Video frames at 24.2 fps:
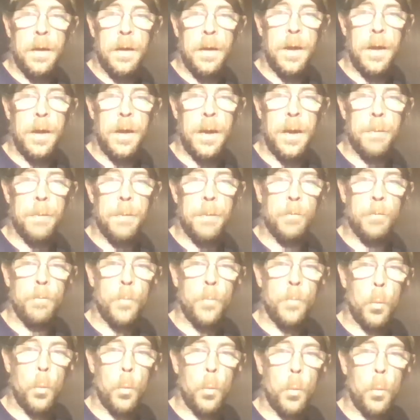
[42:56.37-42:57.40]

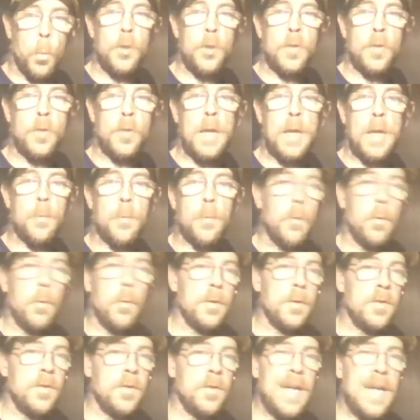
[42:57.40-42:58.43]
Where we used to keep our
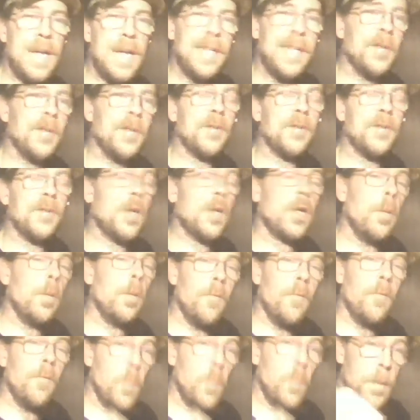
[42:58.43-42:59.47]
horses at years ago
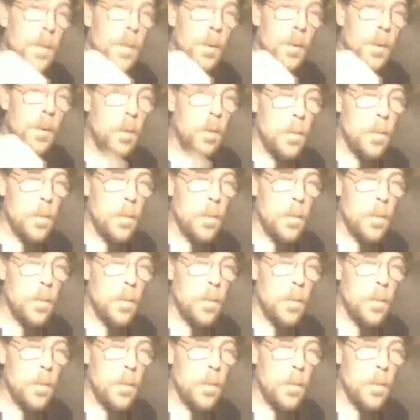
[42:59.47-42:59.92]
before we built our